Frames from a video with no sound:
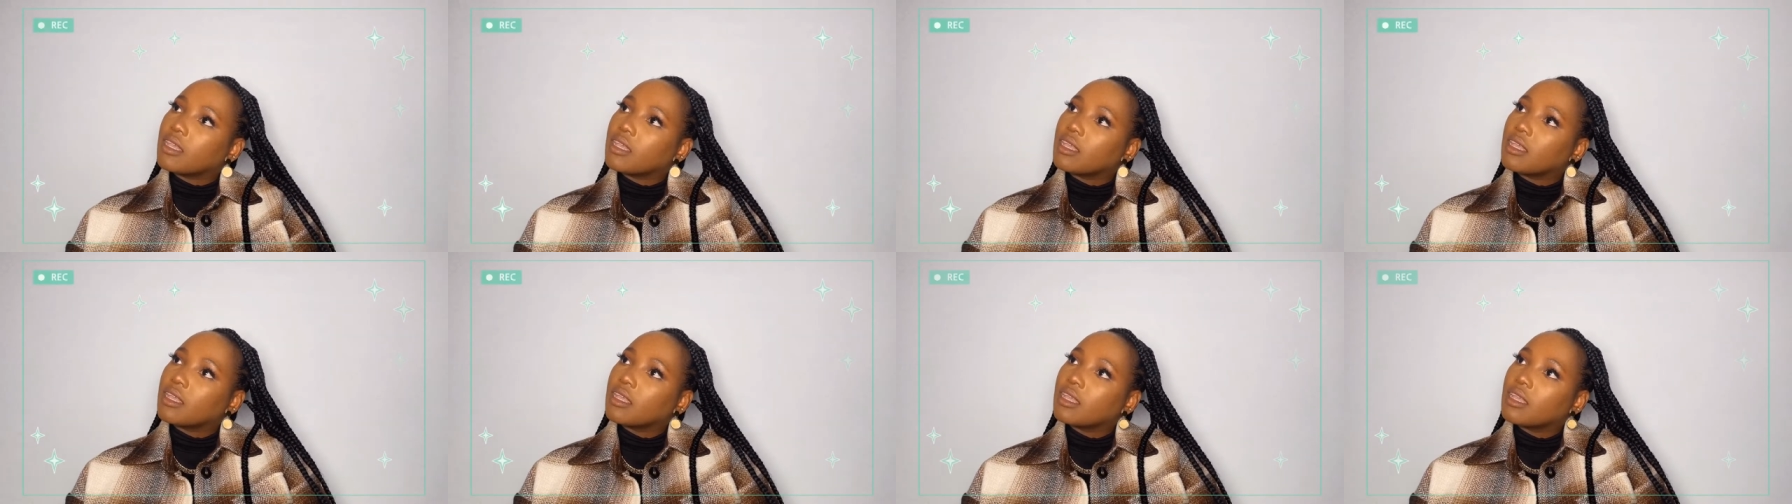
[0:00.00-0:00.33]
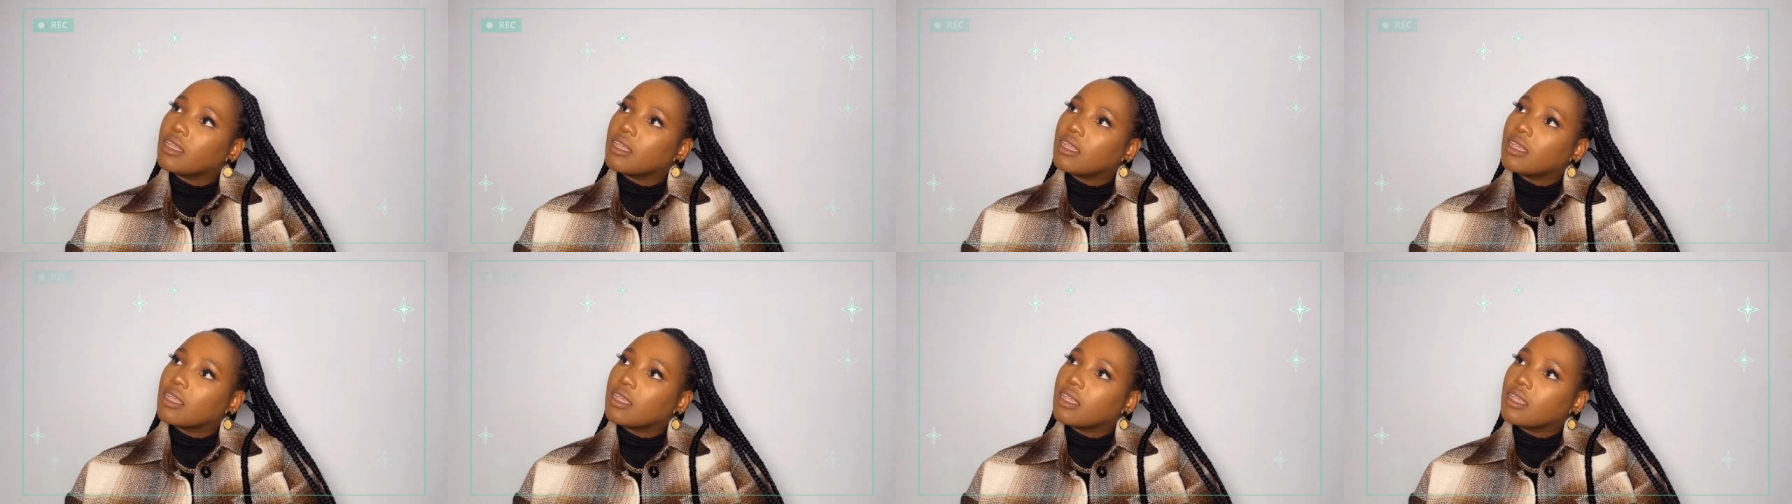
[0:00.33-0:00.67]

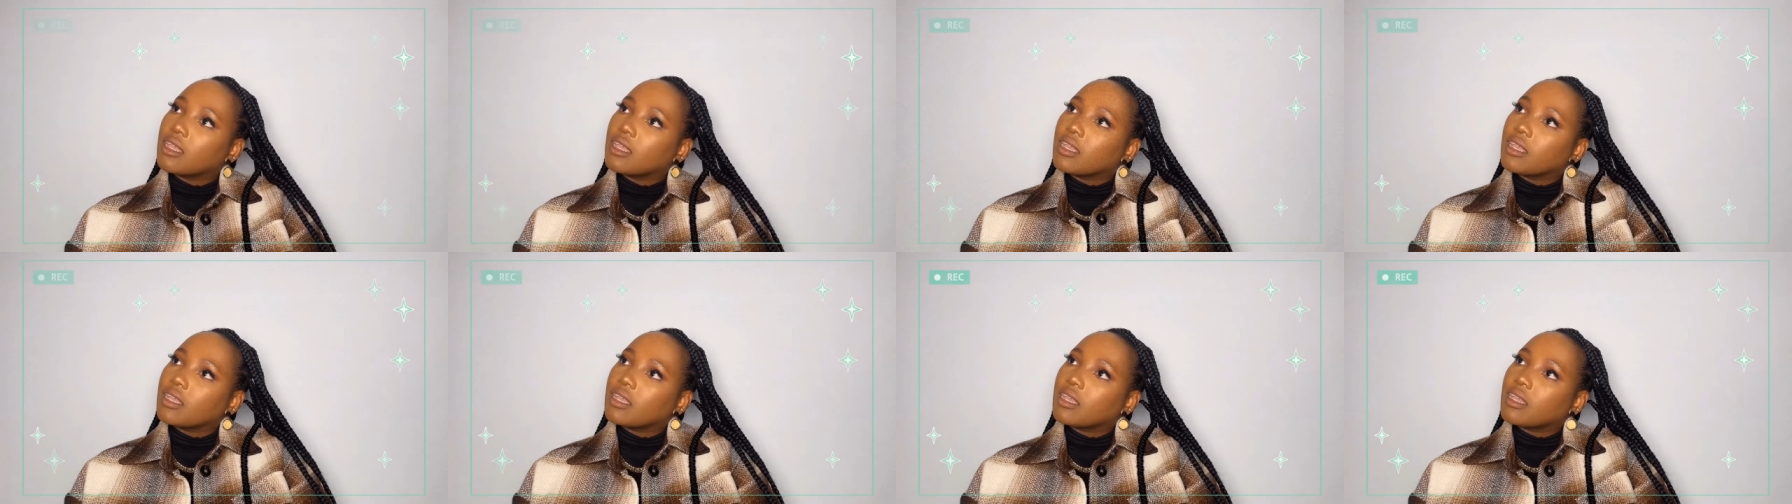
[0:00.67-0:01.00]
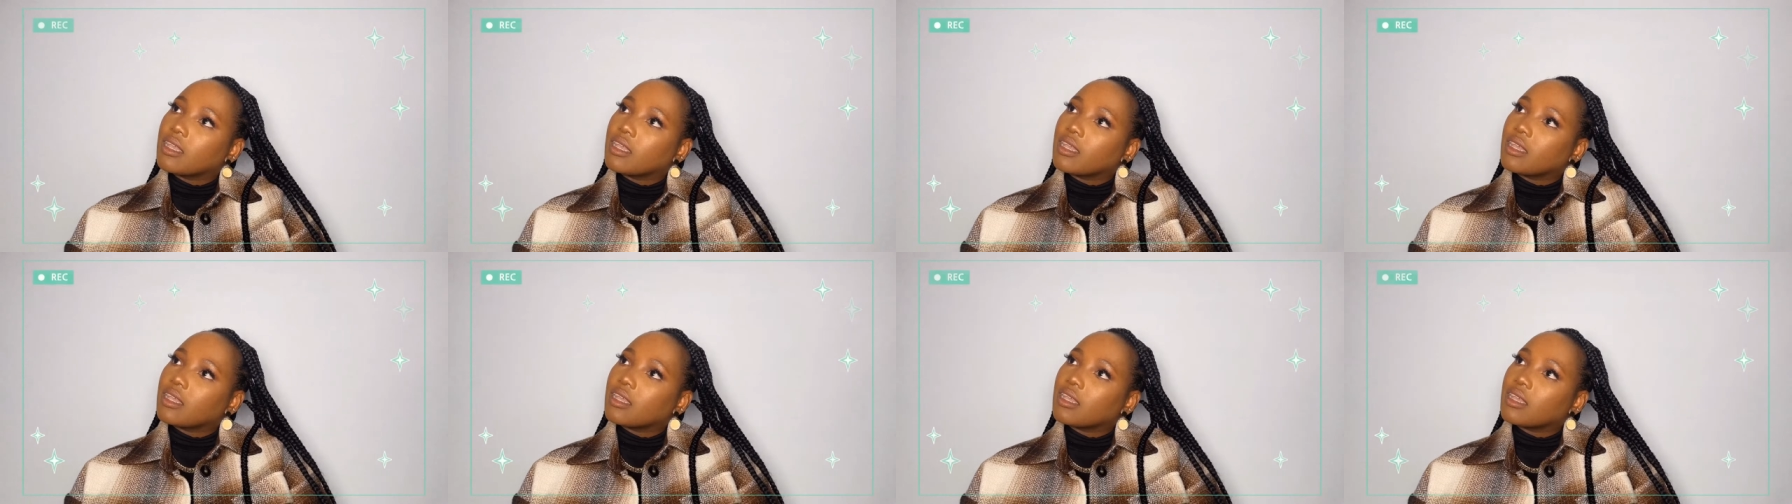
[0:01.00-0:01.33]
Yeah,
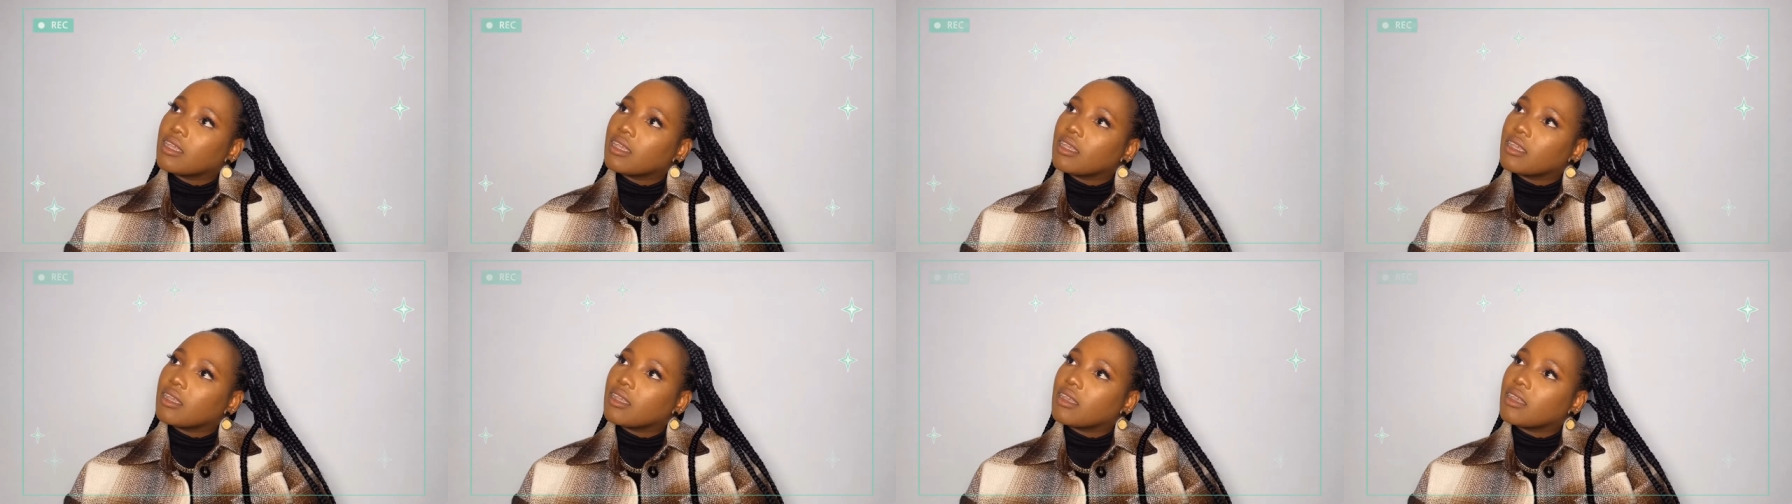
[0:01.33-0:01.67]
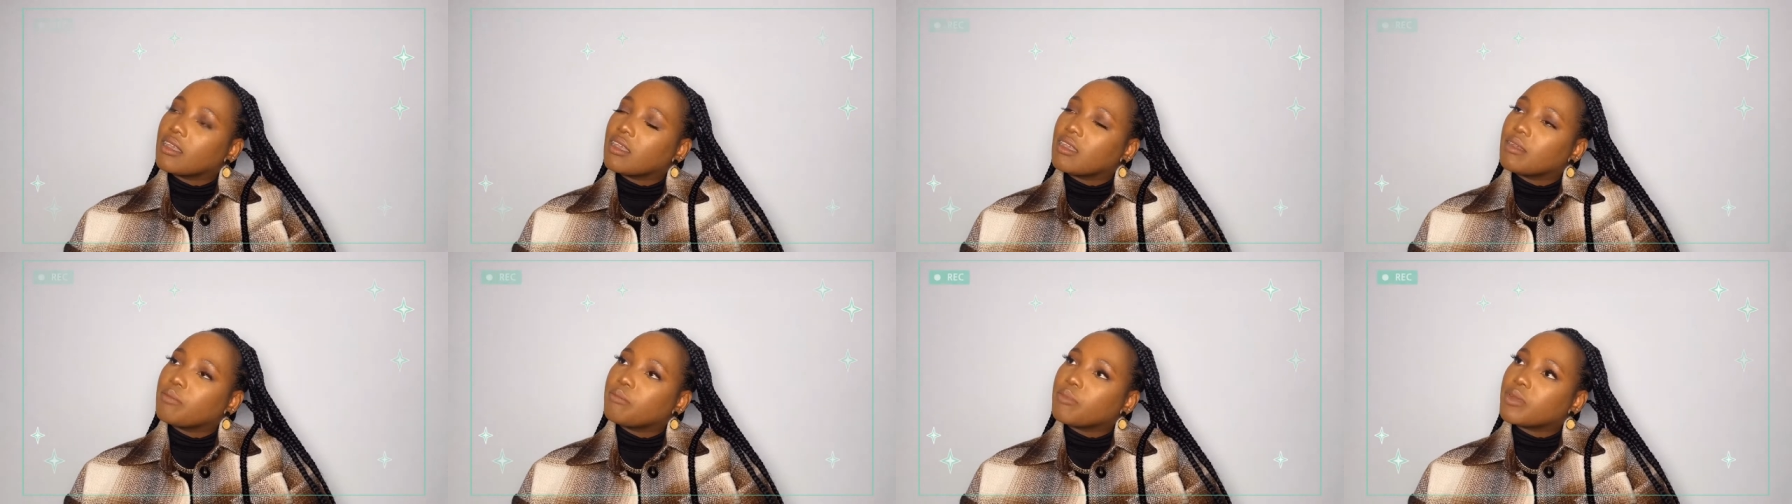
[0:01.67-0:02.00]
but
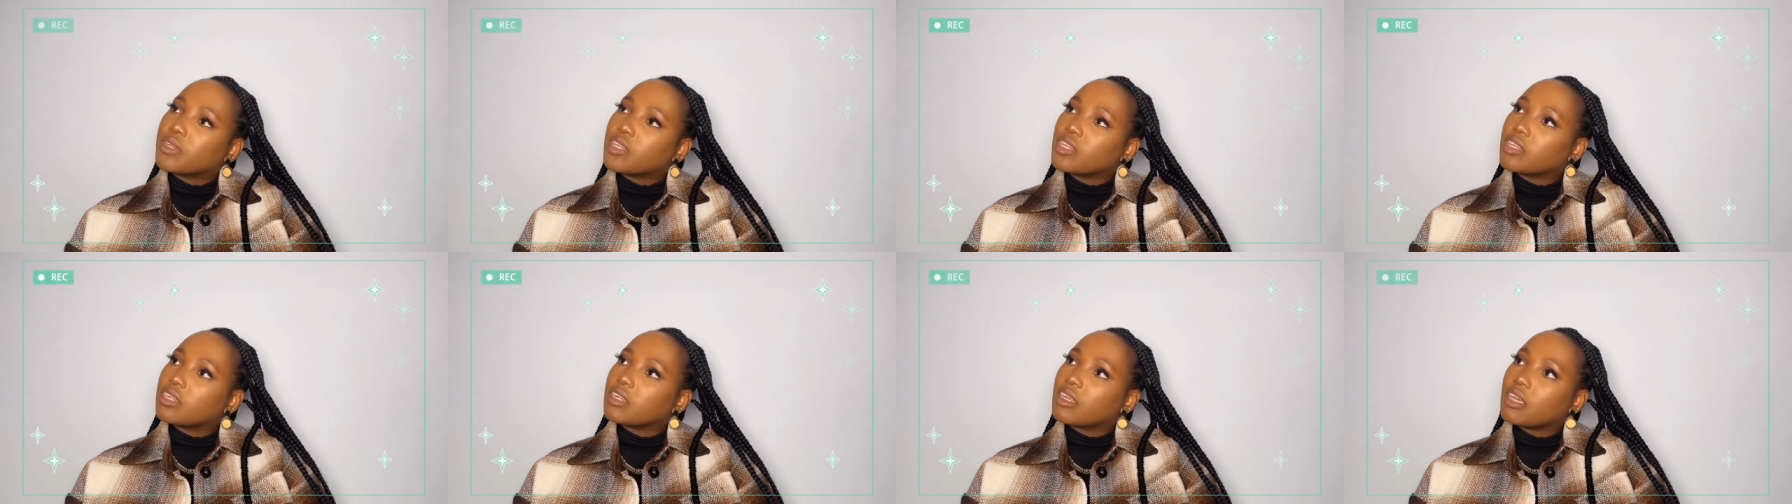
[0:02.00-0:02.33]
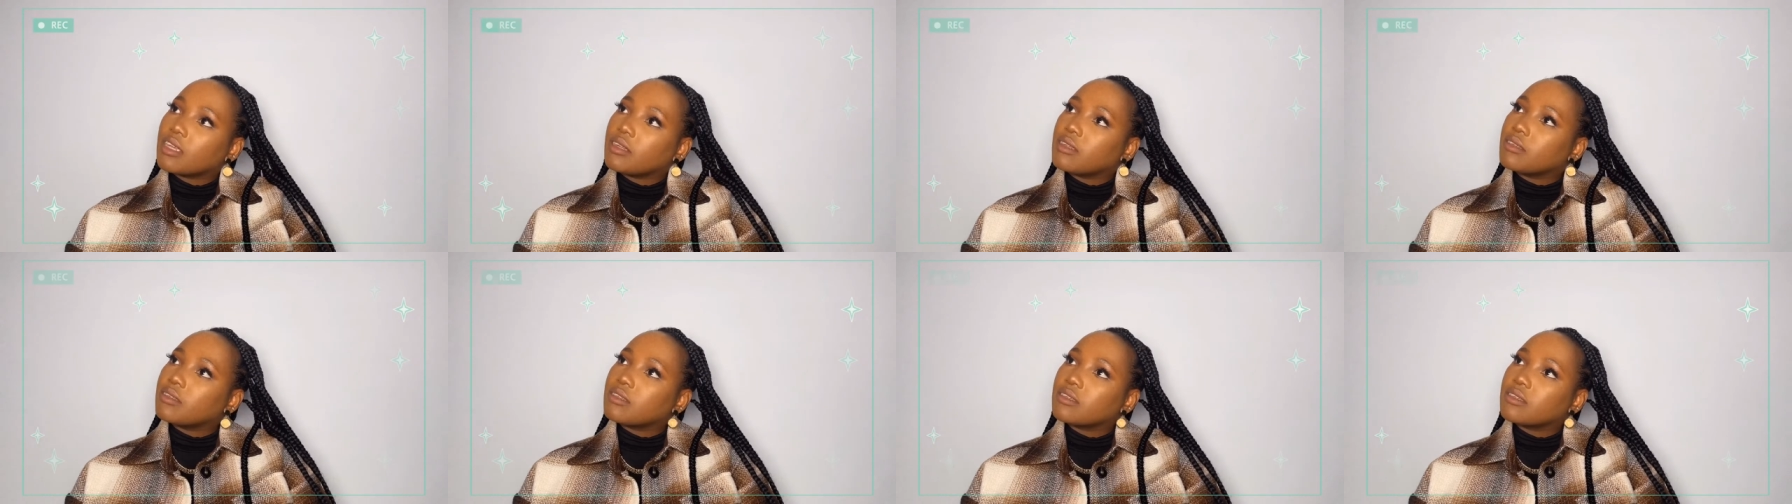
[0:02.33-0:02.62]
but you're not.